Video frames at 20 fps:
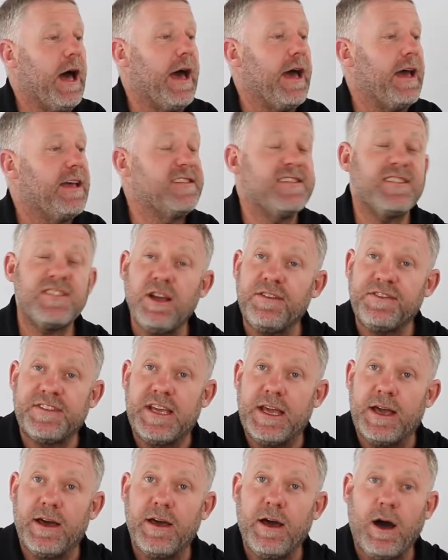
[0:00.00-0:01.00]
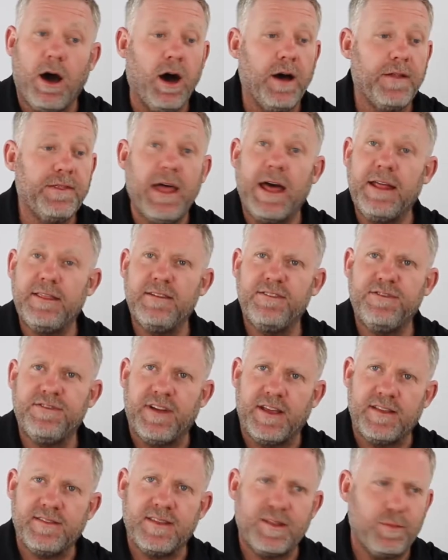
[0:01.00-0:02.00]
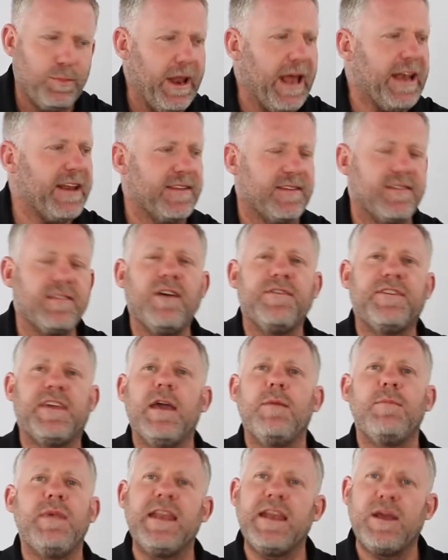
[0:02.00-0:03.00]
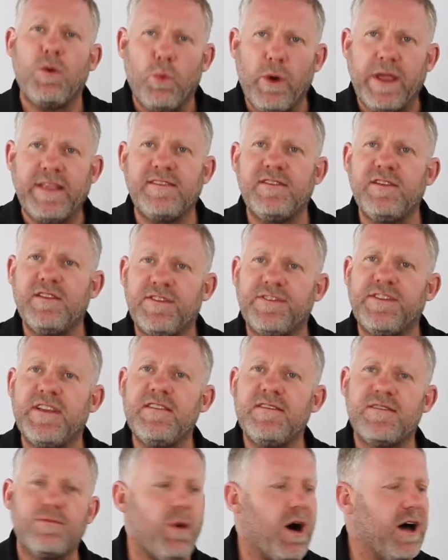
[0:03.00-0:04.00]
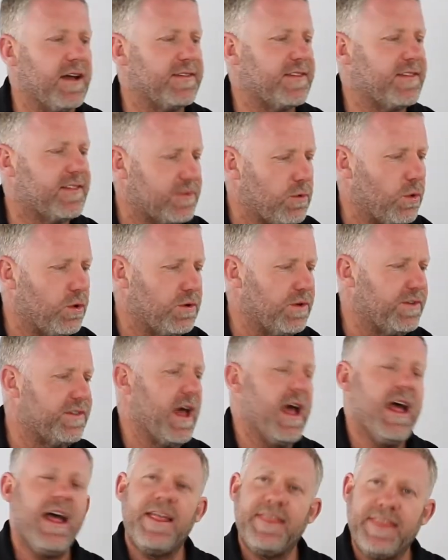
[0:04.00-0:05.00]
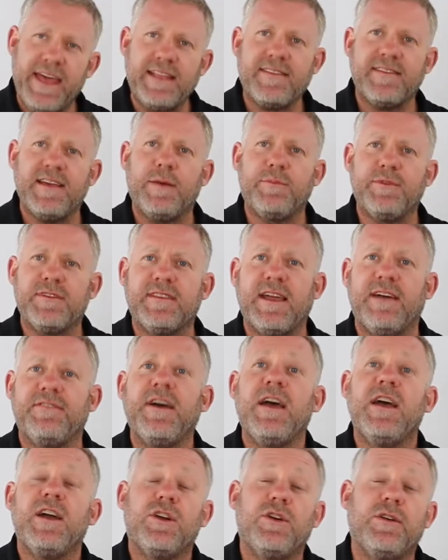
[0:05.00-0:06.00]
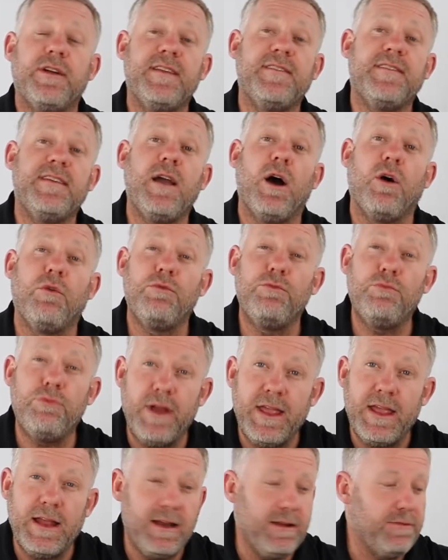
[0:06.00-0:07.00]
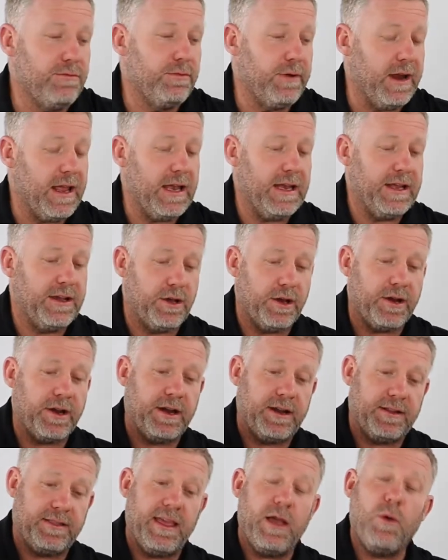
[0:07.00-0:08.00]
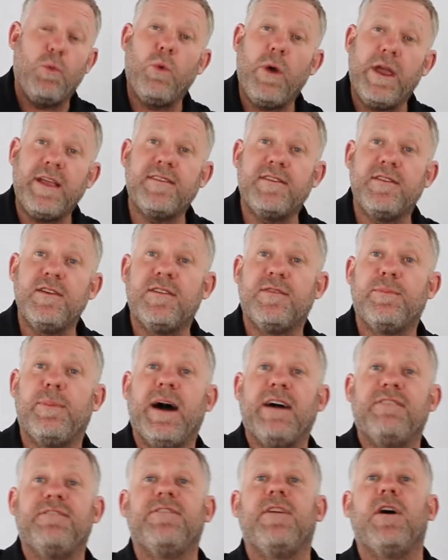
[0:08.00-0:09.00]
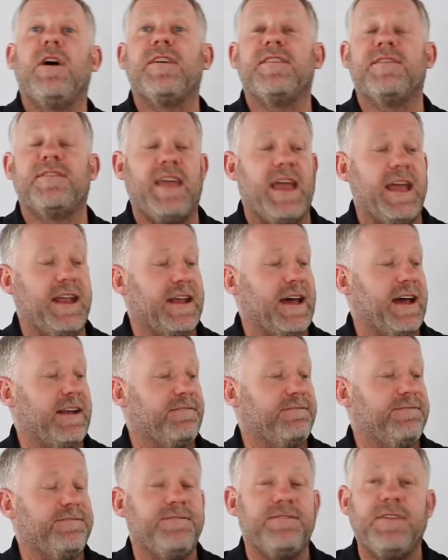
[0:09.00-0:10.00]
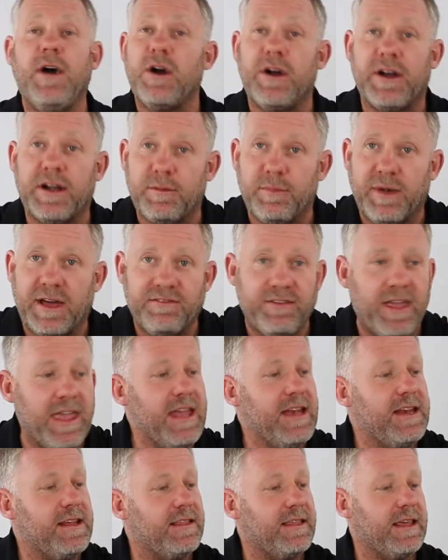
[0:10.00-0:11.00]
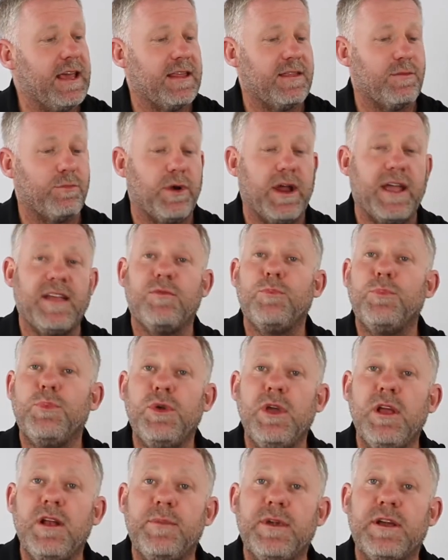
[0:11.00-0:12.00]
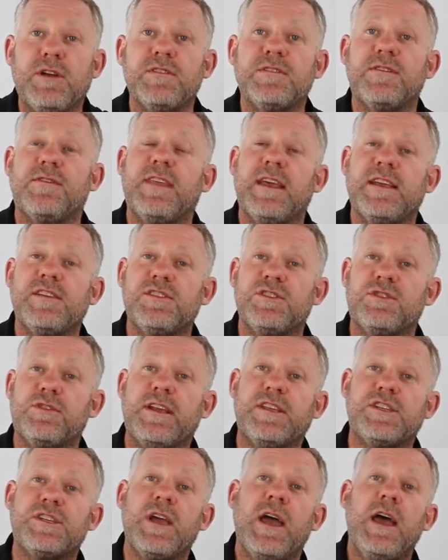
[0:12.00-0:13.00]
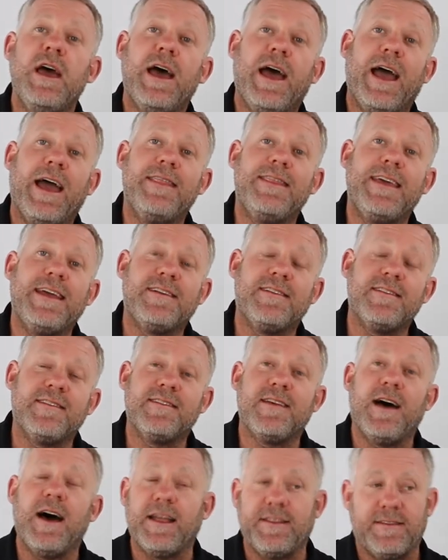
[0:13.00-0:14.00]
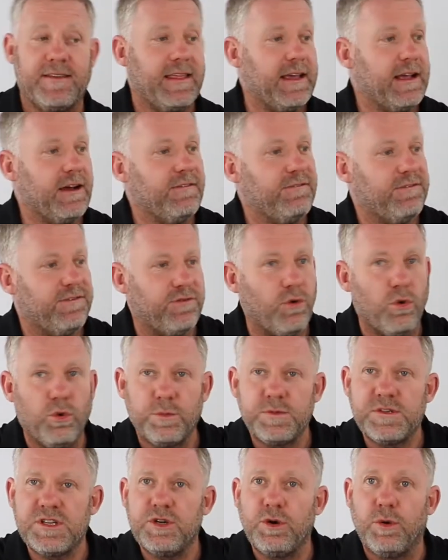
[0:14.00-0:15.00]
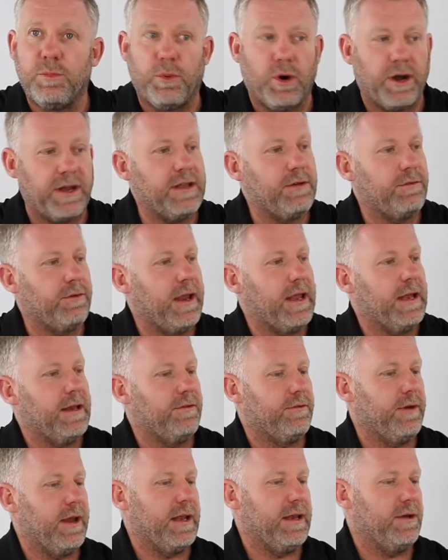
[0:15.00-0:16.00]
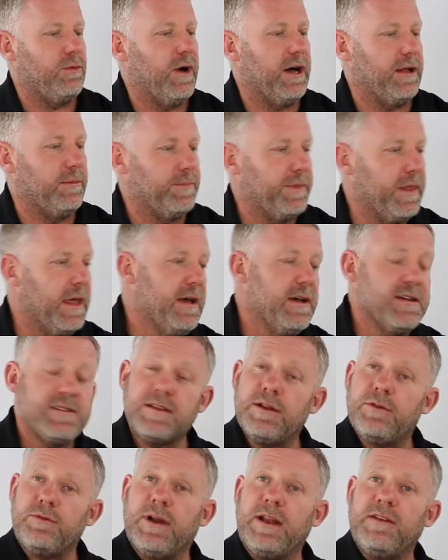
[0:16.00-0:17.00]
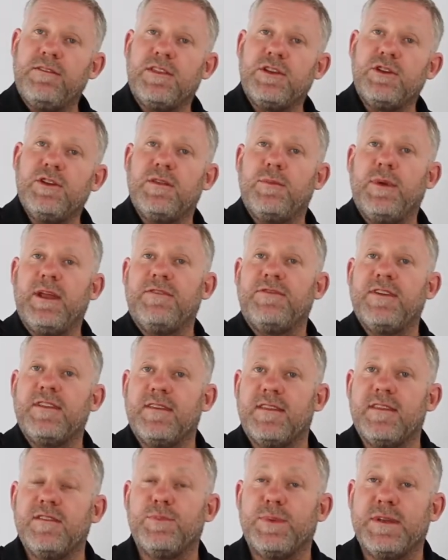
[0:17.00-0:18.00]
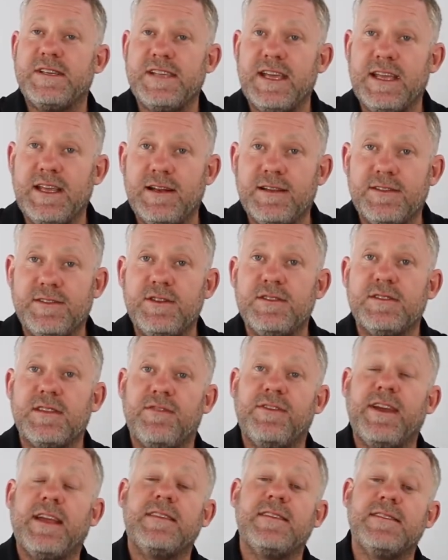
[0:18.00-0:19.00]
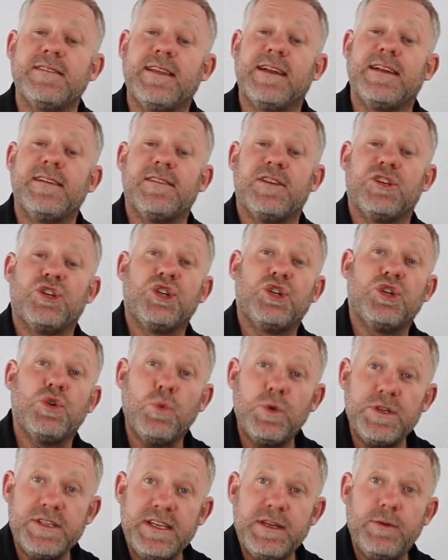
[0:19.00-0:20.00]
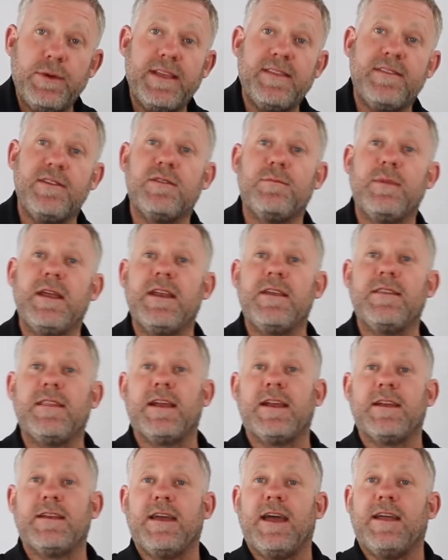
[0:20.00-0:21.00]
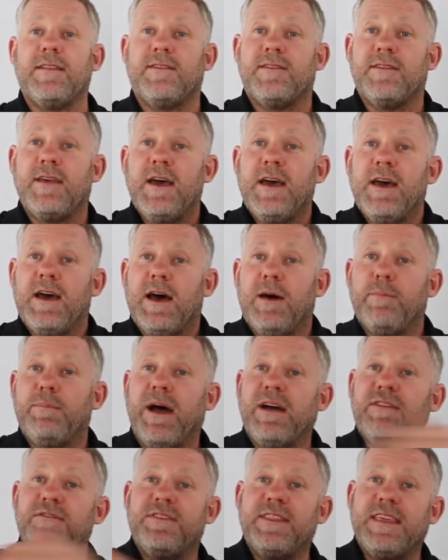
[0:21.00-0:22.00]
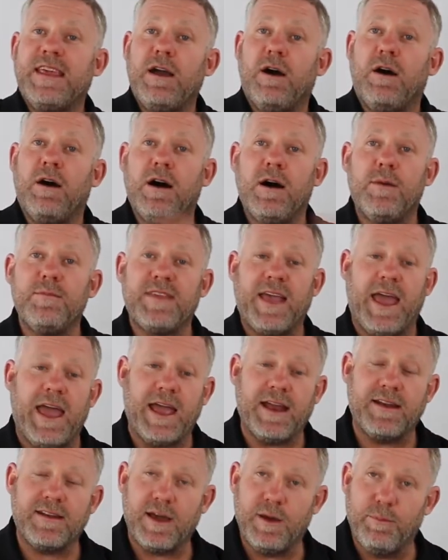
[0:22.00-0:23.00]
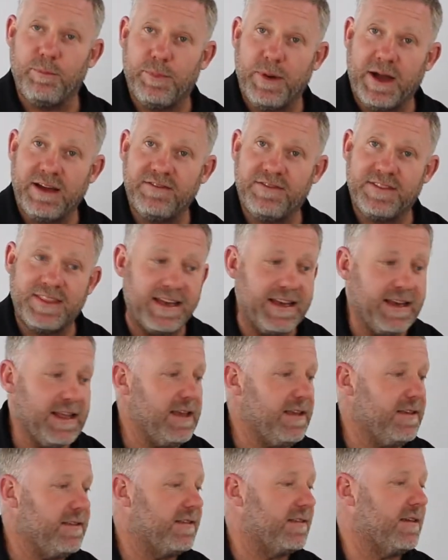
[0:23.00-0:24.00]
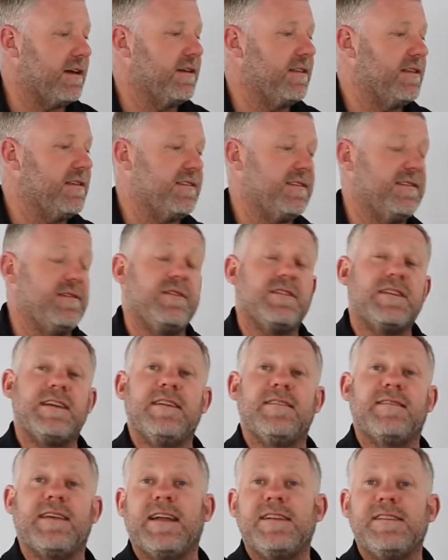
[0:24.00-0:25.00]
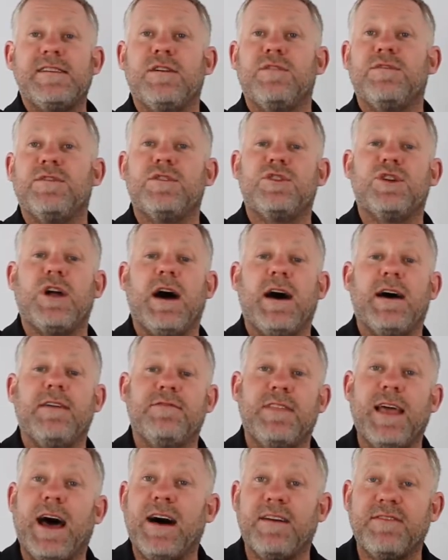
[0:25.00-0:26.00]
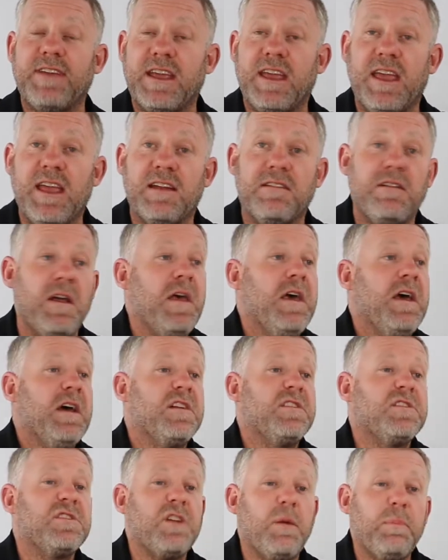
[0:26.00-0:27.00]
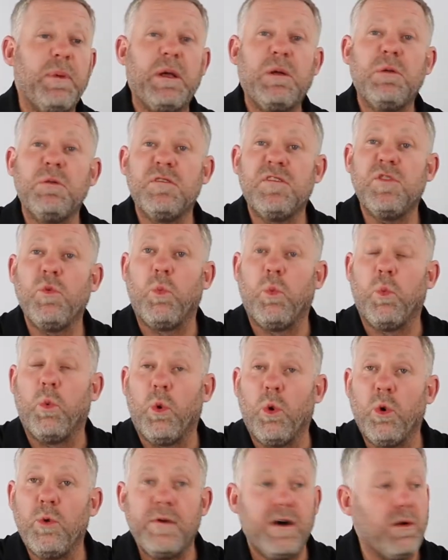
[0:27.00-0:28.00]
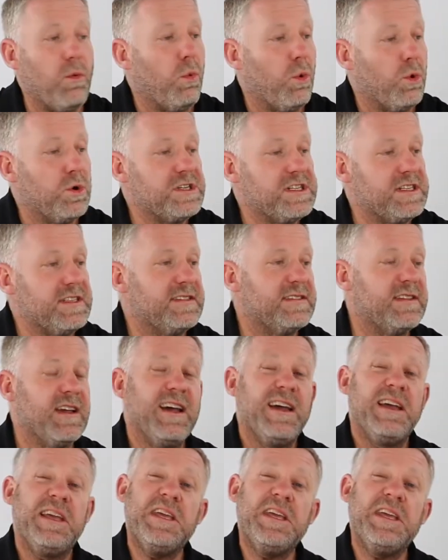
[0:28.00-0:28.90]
soft gear on the face of the planet. Soft gear meaning wetsuits, fins, masks, snorkels, that type of stuff. Cressi are really good at it. Their wetsuits by far stand out far and above any of the other brands purely because of their stretch and their design, so they conform to your body really well. So to run through the benefits of this particular suit, the fact is that it's a shorty wetsuit, meaning that it cuts above the arms and above the knees. So this suit is ideal for diving in tropical to warmer waters.